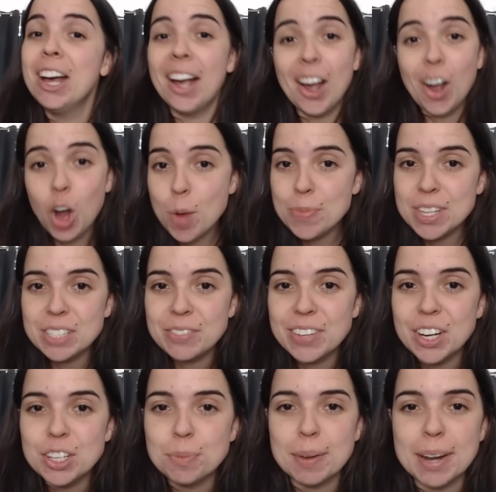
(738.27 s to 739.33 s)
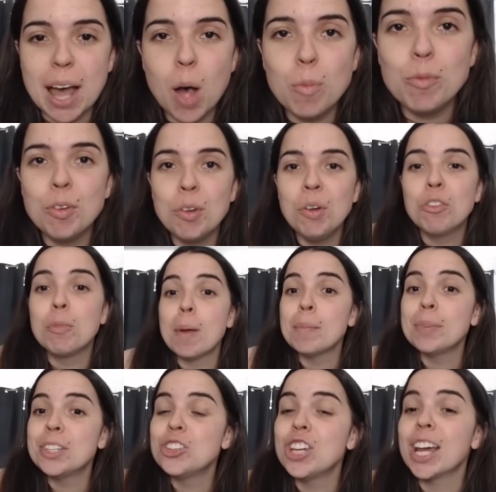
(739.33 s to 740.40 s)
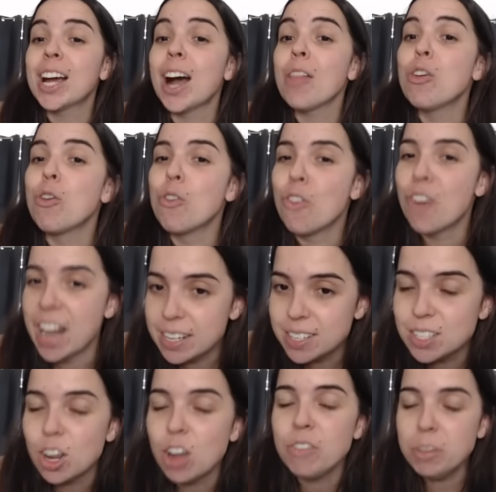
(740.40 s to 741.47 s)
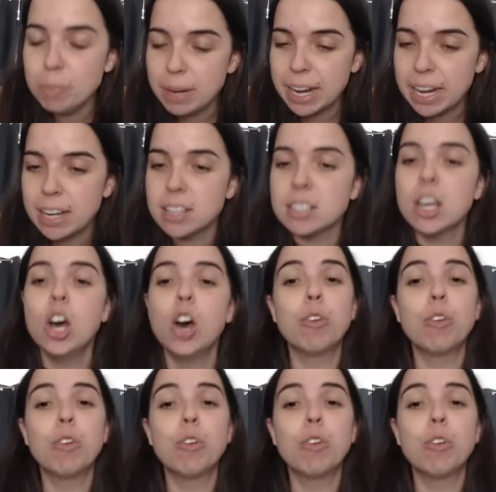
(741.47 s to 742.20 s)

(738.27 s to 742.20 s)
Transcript: I hope this video has been helpful. Remember to check out the rest of the playlist